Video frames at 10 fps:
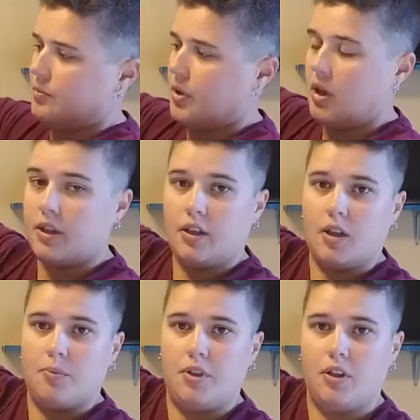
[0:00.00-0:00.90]
pocket
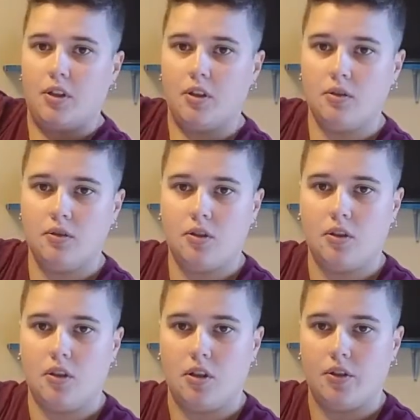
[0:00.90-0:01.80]
up here
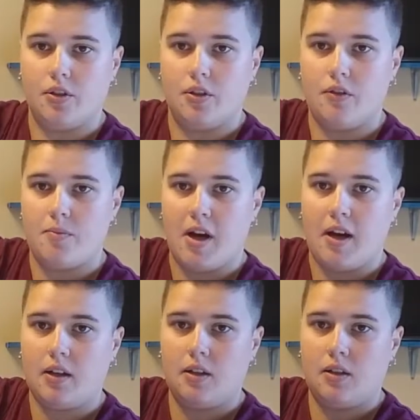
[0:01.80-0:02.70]
on the hood of the
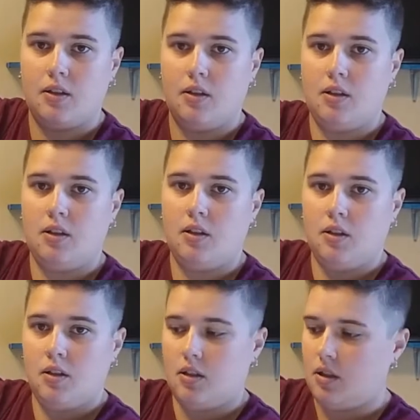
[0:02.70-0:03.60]
pack,
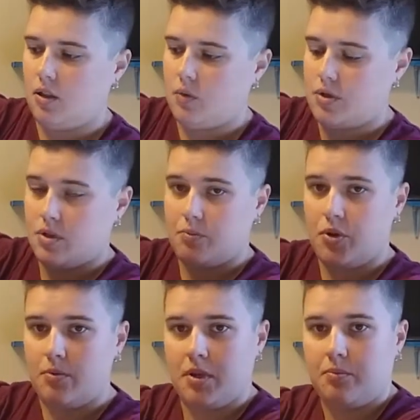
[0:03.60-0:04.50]
which is a
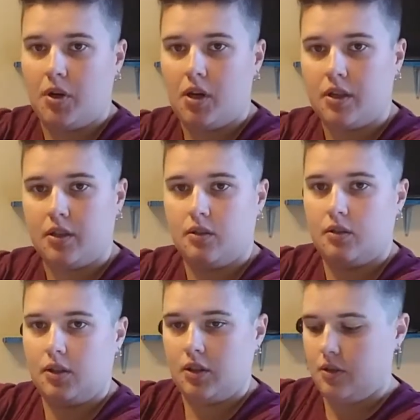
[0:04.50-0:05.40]
pretty big pocket.
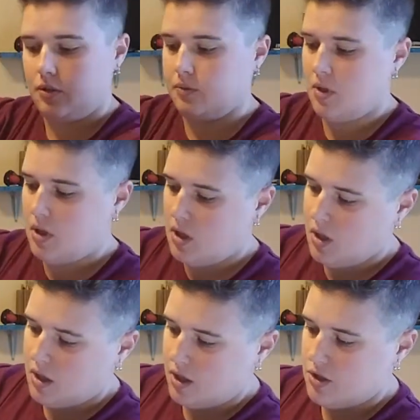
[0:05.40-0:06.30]

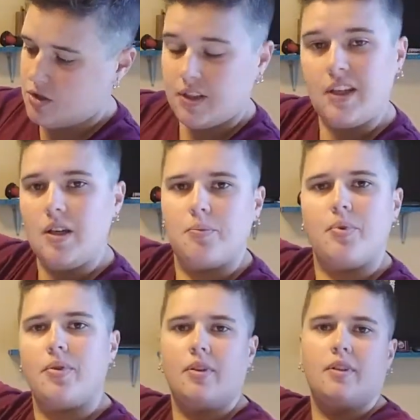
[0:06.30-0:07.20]
I usually keep
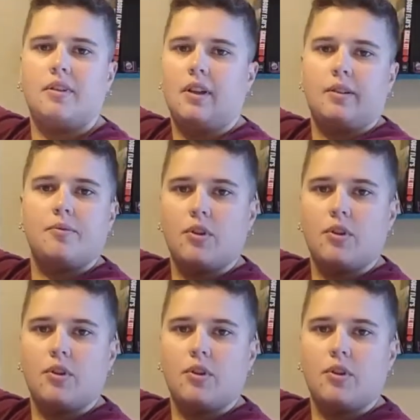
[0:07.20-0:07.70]
like the